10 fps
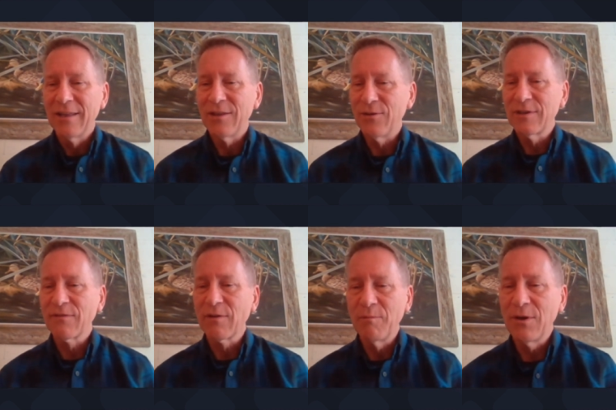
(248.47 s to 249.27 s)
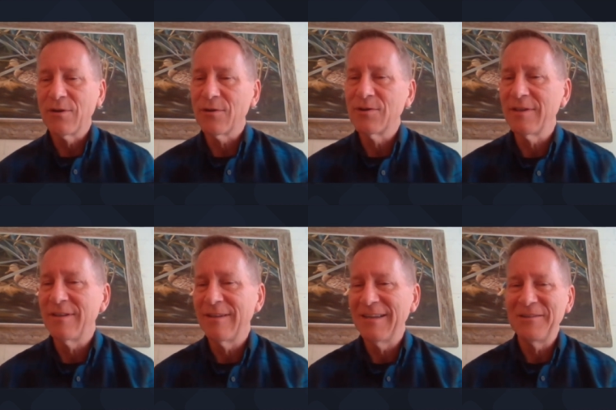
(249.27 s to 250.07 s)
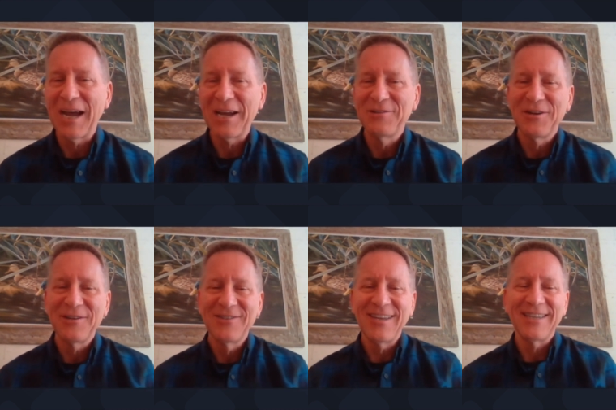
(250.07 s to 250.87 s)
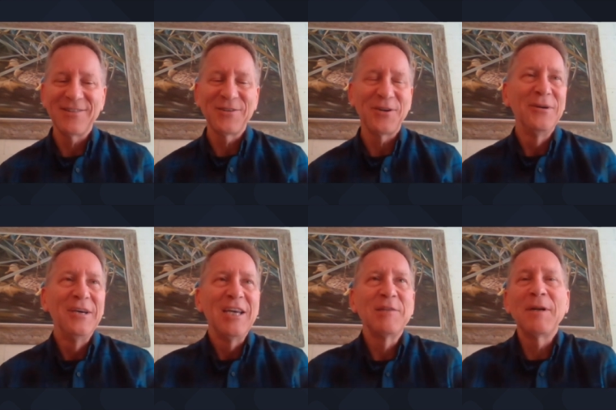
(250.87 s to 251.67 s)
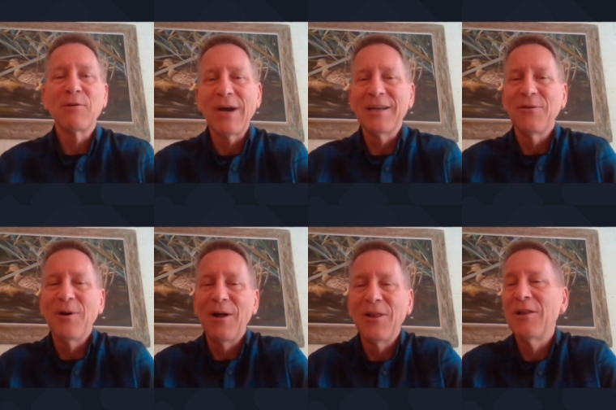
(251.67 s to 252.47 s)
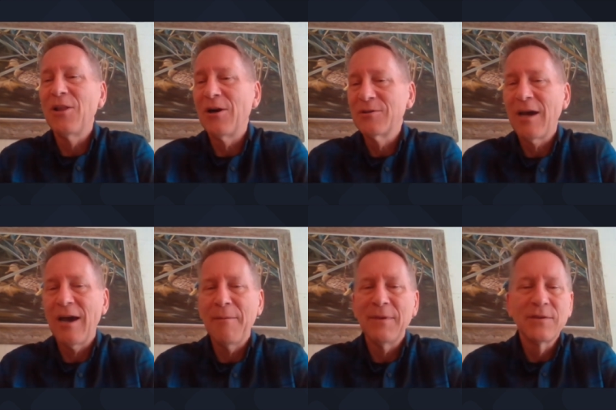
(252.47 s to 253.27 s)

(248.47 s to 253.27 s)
the use of computers in dietary studies. So it's been around a long time.